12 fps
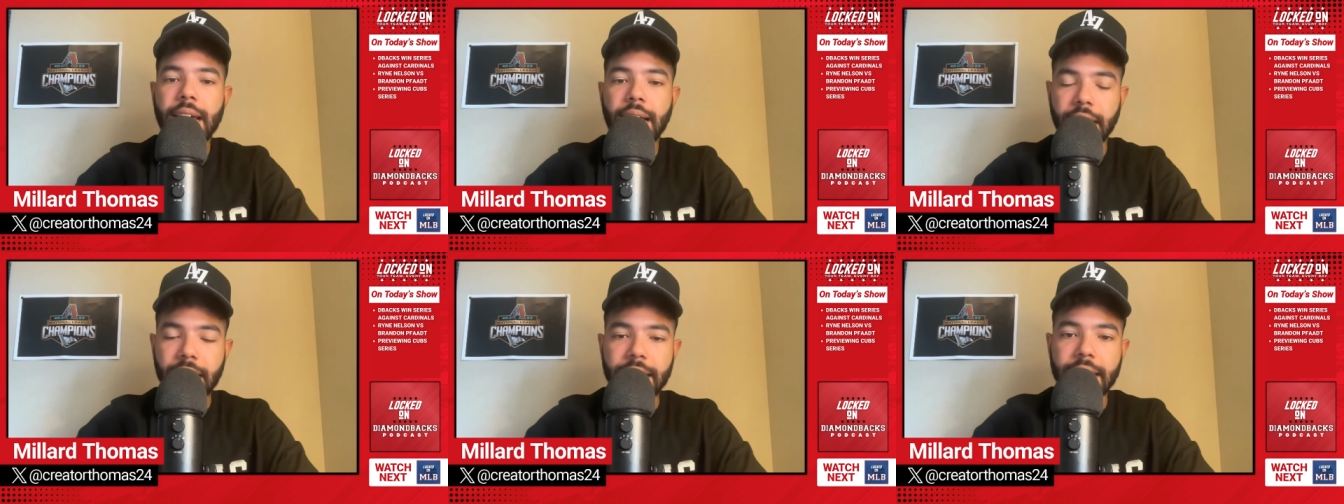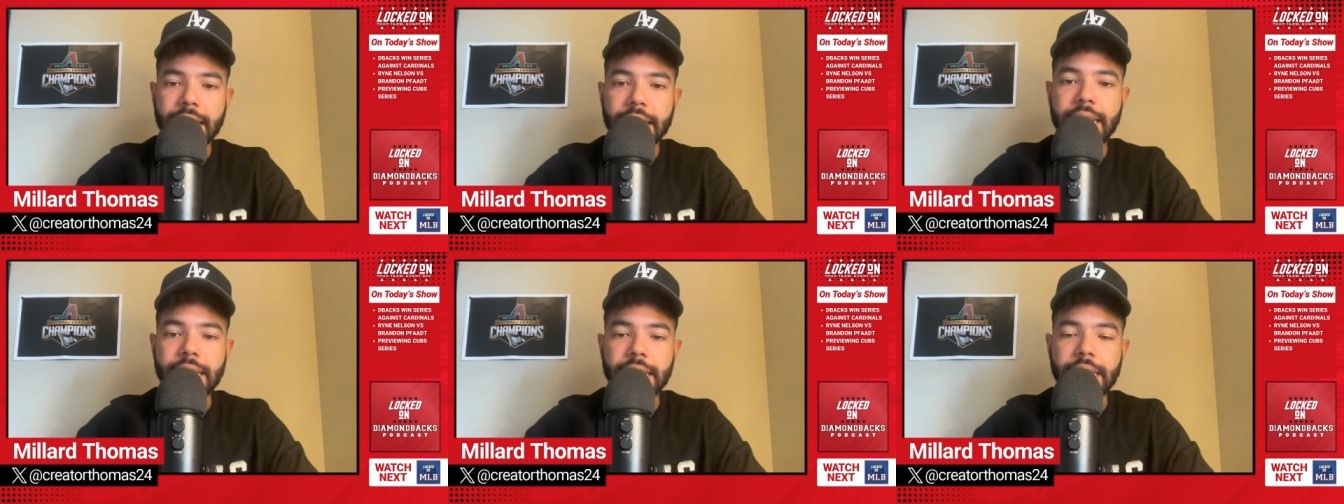again,
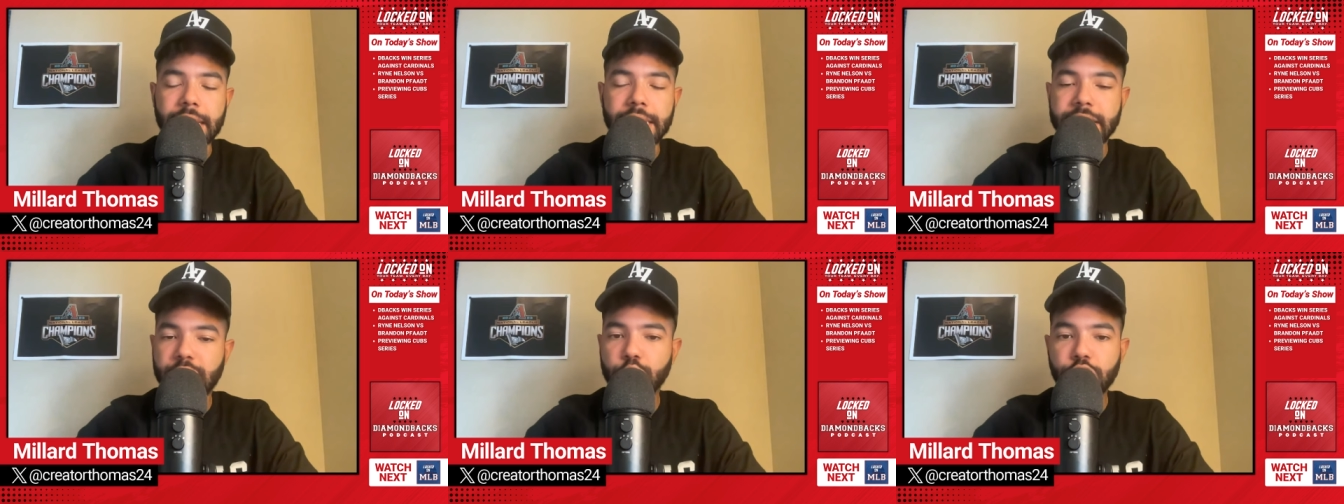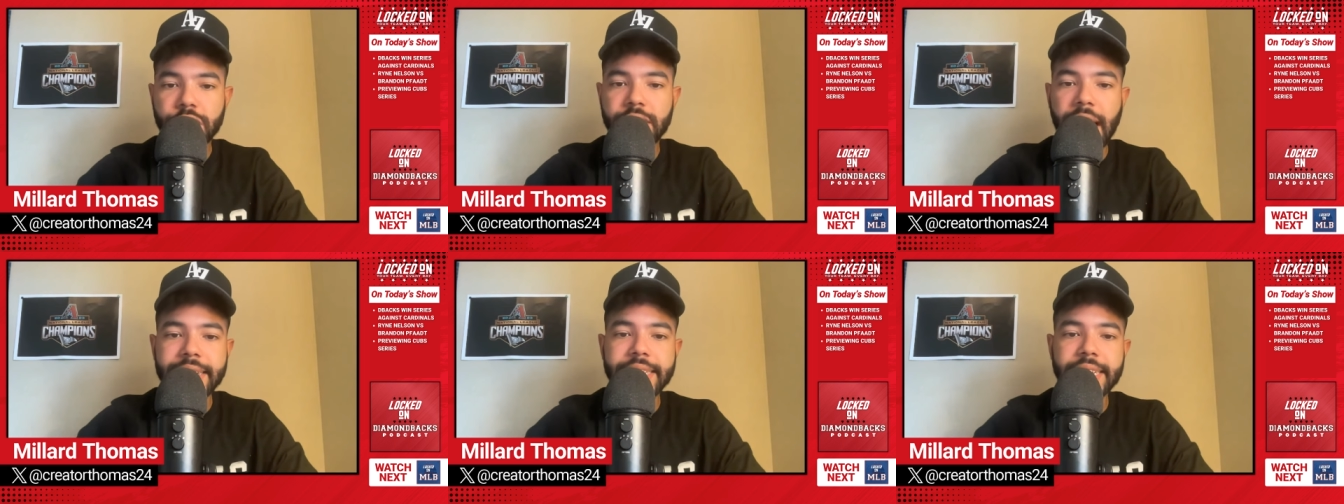he still
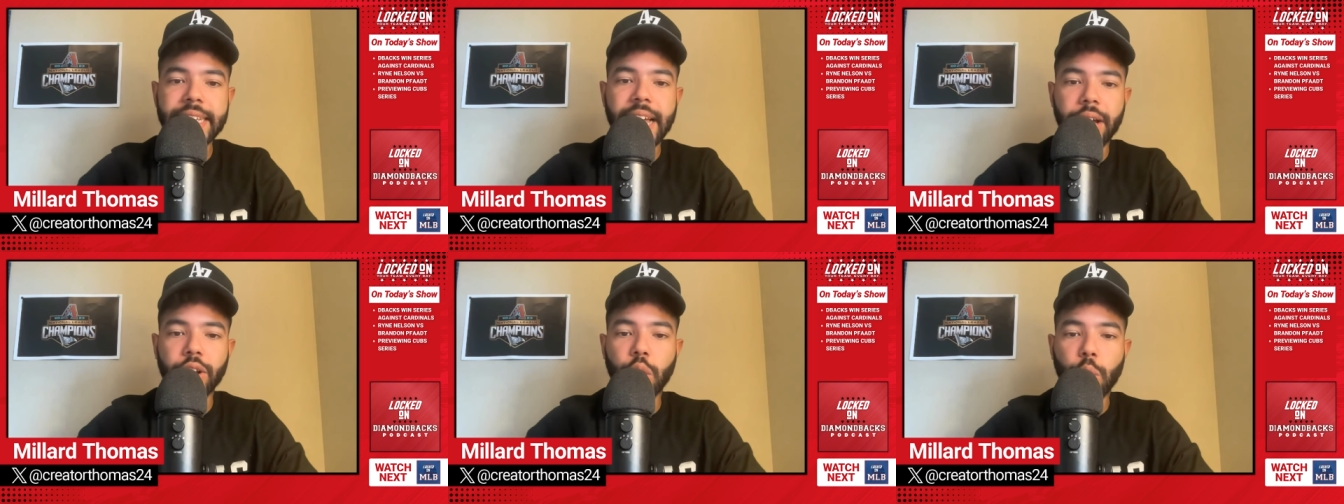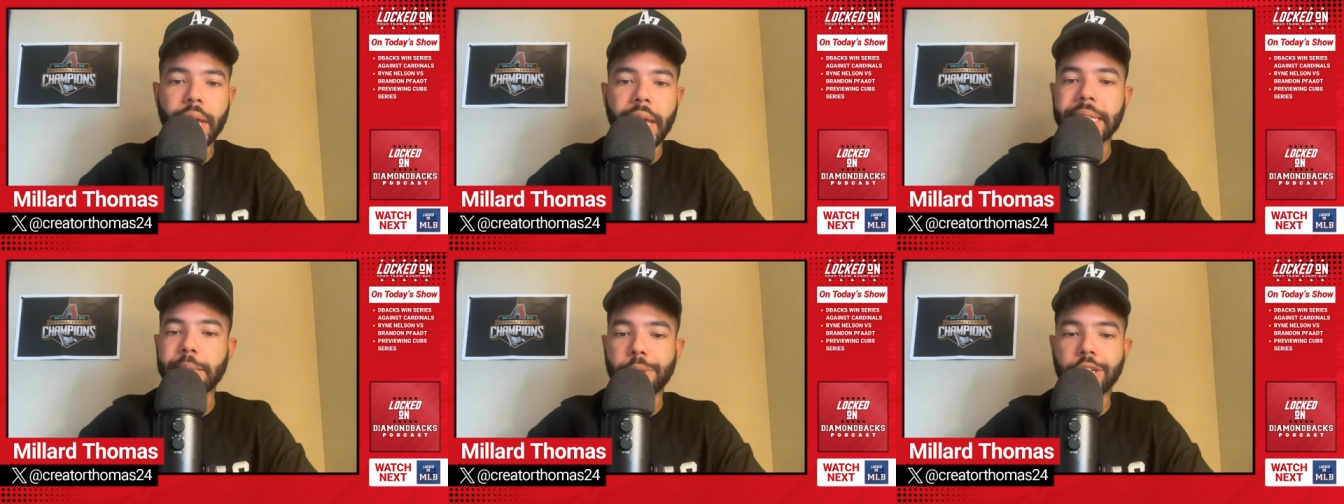just hasn't gotten going
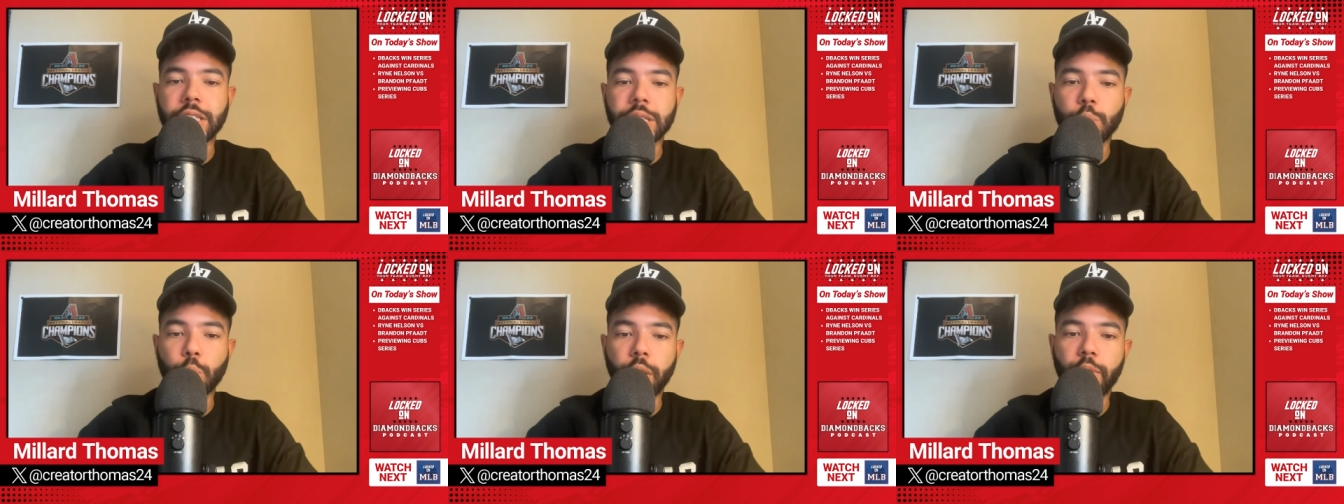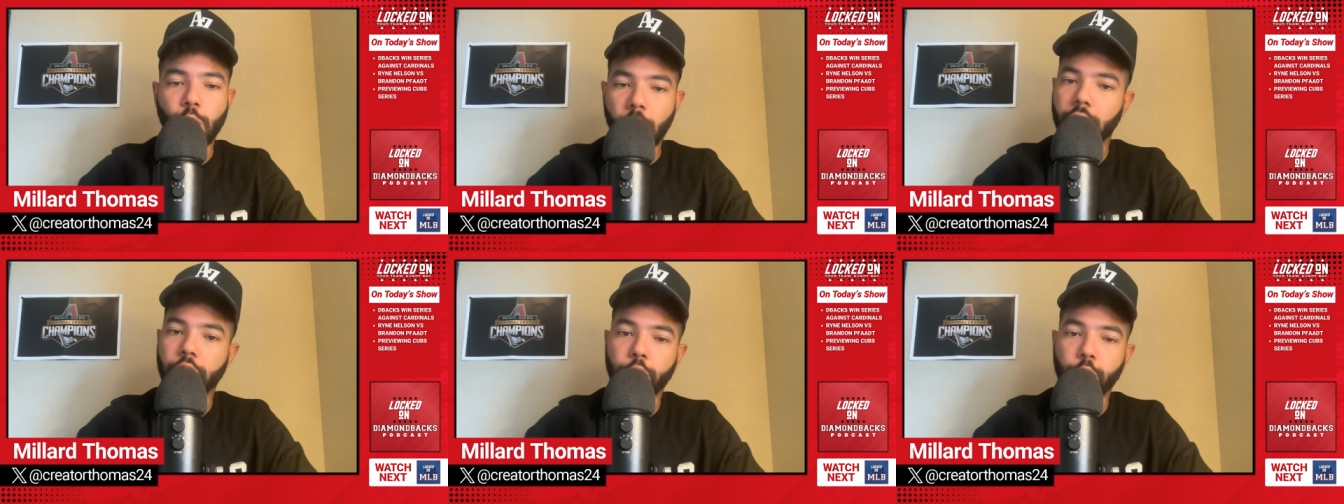as much as we've
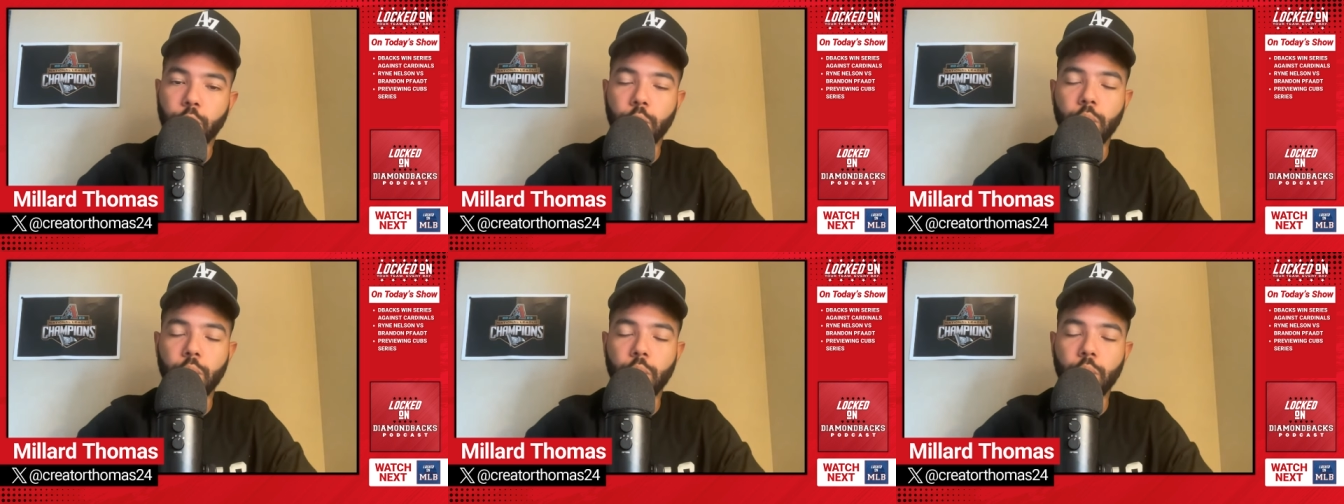wanted